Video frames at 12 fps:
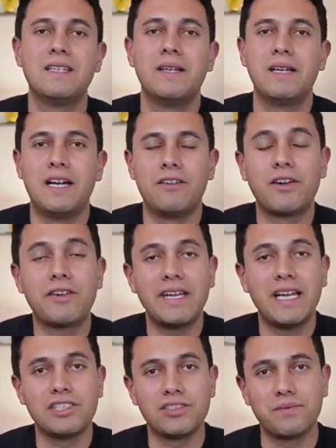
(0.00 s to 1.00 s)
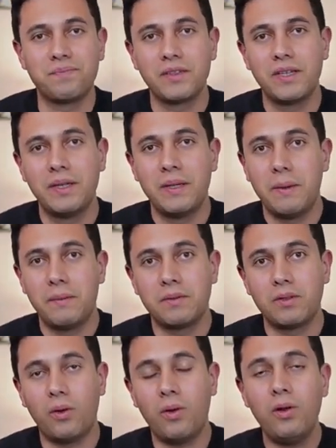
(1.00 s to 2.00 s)
variation.
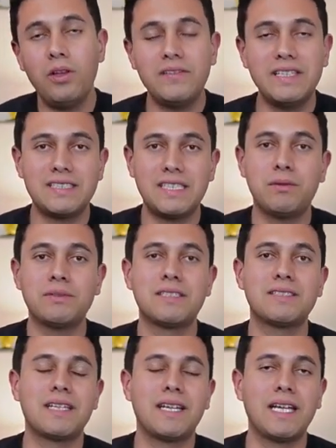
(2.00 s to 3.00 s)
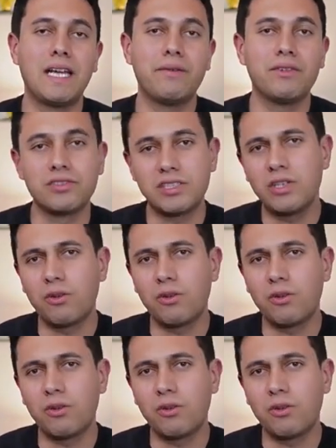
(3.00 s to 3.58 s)
All of these sequences that I gave you, 0,